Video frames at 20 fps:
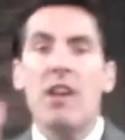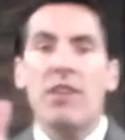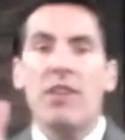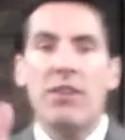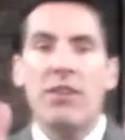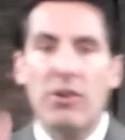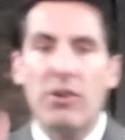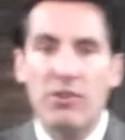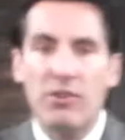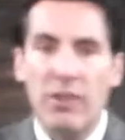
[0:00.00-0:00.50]

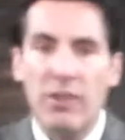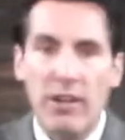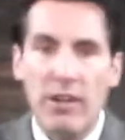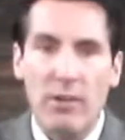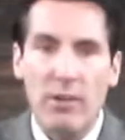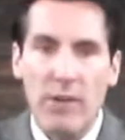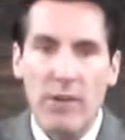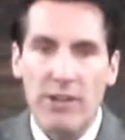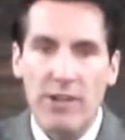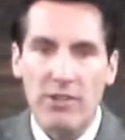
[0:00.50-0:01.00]
Those of you that
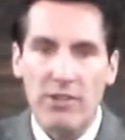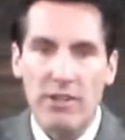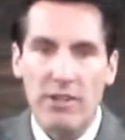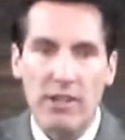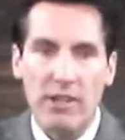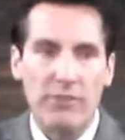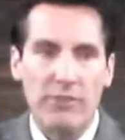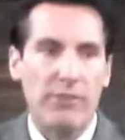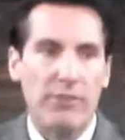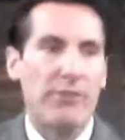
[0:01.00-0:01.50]
are watching
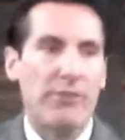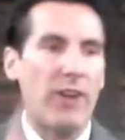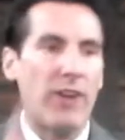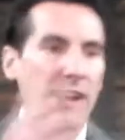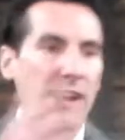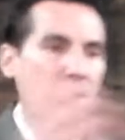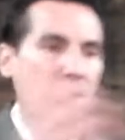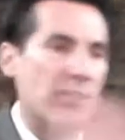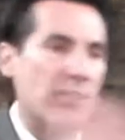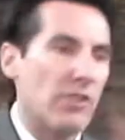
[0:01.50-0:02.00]
Luxury
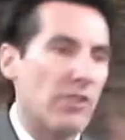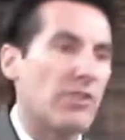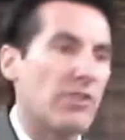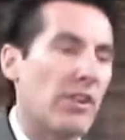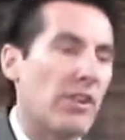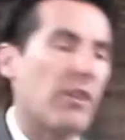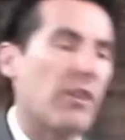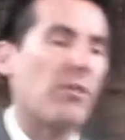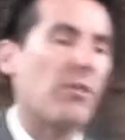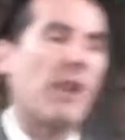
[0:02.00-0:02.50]
Fridays, those
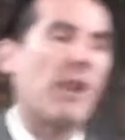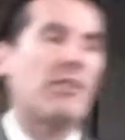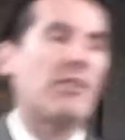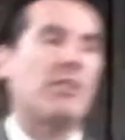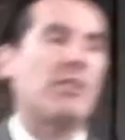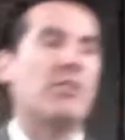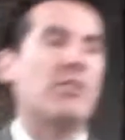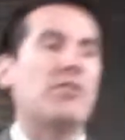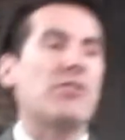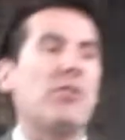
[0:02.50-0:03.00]
of you that are
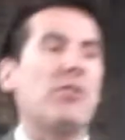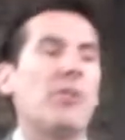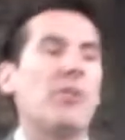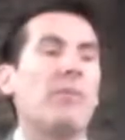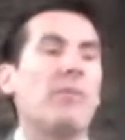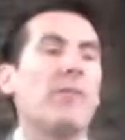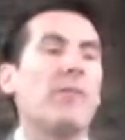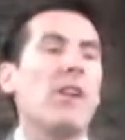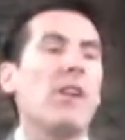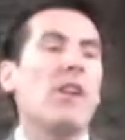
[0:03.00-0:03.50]
watching the
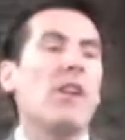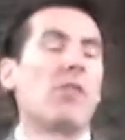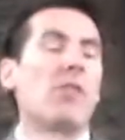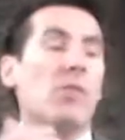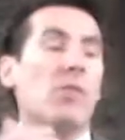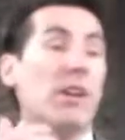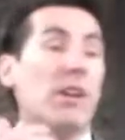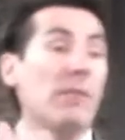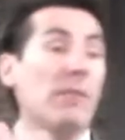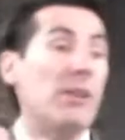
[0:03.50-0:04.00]
Zoom,
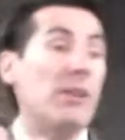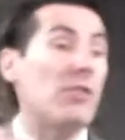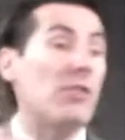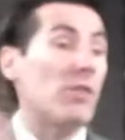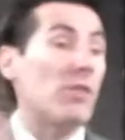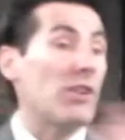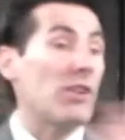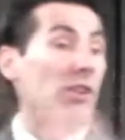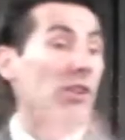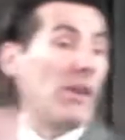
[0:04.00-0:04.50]
we're going to be
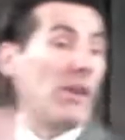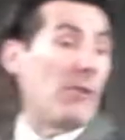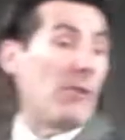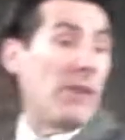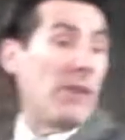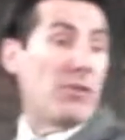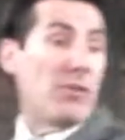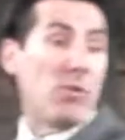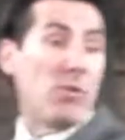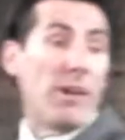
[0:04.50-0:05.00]
doing,
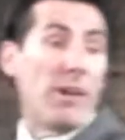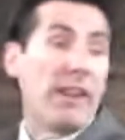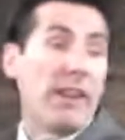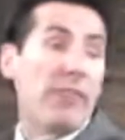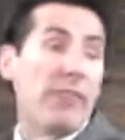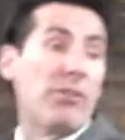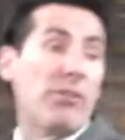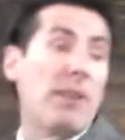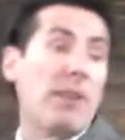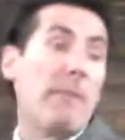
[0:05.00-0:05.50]
we have
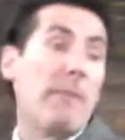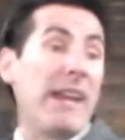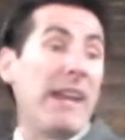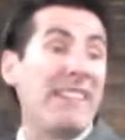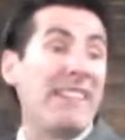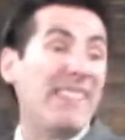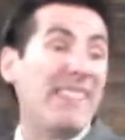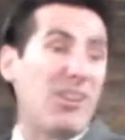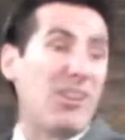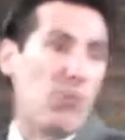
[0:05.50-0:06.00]
23
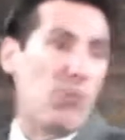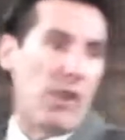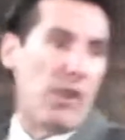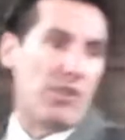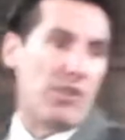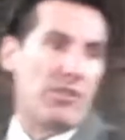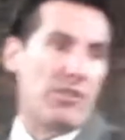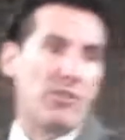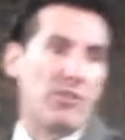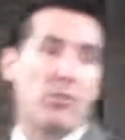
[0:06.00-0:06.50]
amazing
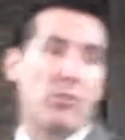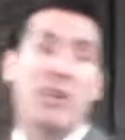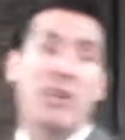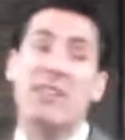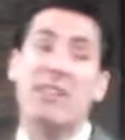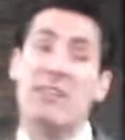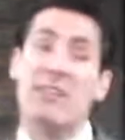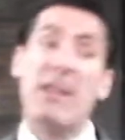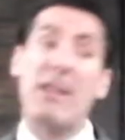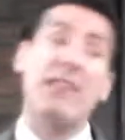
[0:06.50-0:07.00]
questions. So we're
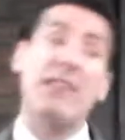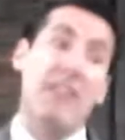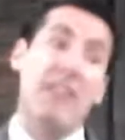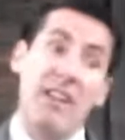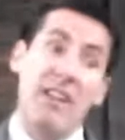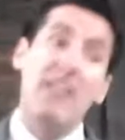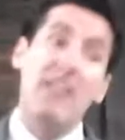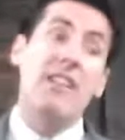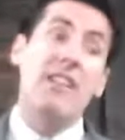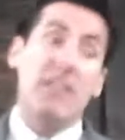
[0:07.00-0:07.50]
going to spend
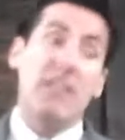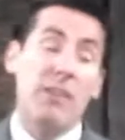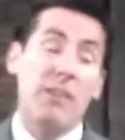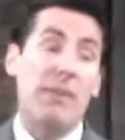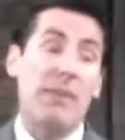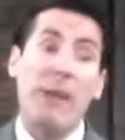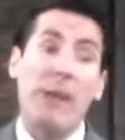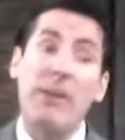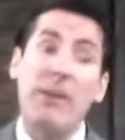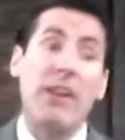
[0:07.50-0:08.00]

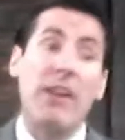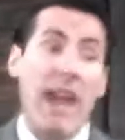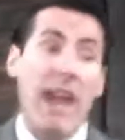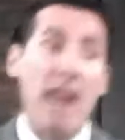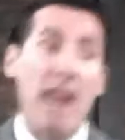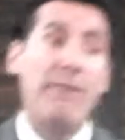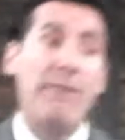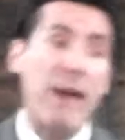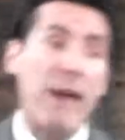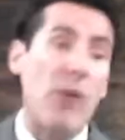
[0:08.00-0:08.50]
probably a
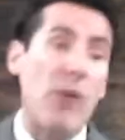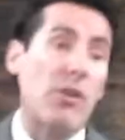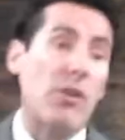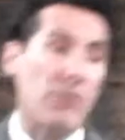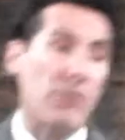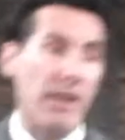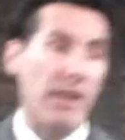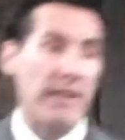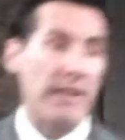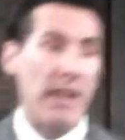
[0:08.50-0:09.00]
half
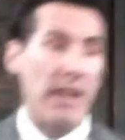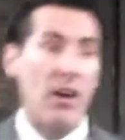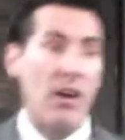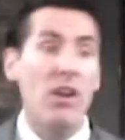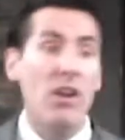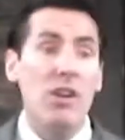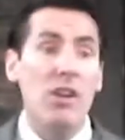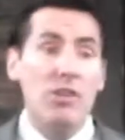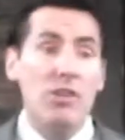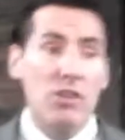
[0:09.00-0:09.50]
hour right
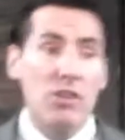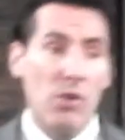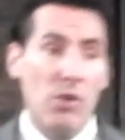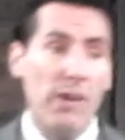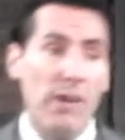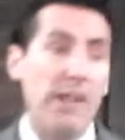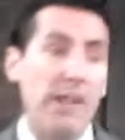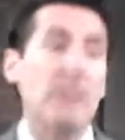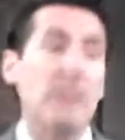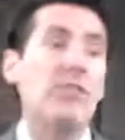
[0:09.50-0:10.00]
now
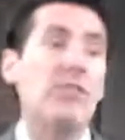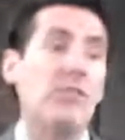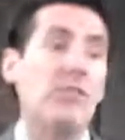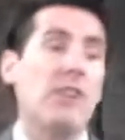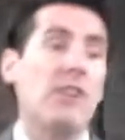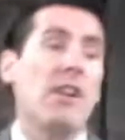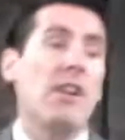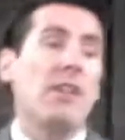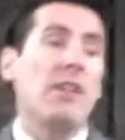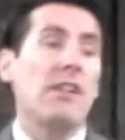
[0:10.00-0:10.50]
going
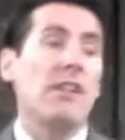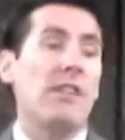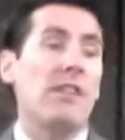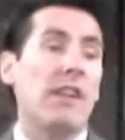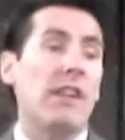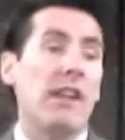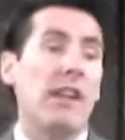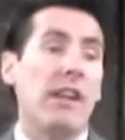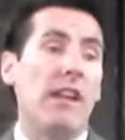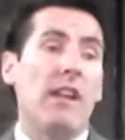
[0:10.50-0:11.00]
into
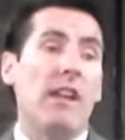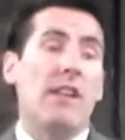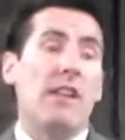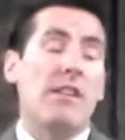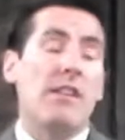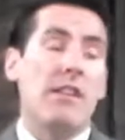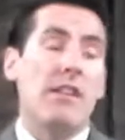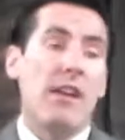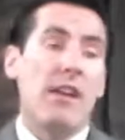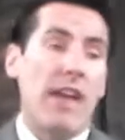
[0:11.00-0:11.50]
the
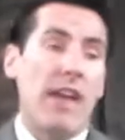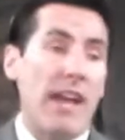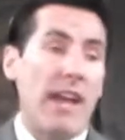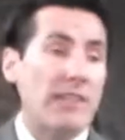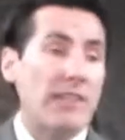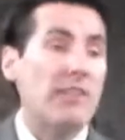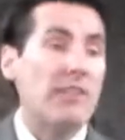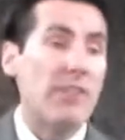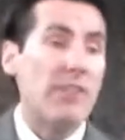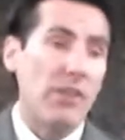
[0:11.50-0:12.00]

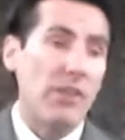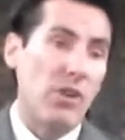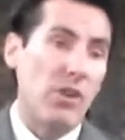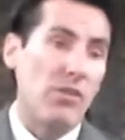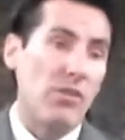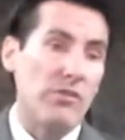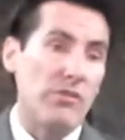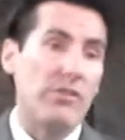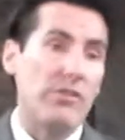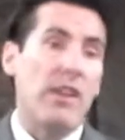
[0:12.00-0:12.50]
X's and
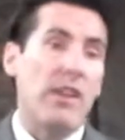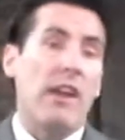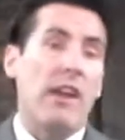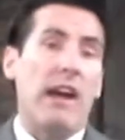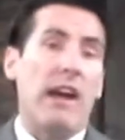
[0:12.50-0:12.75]
O's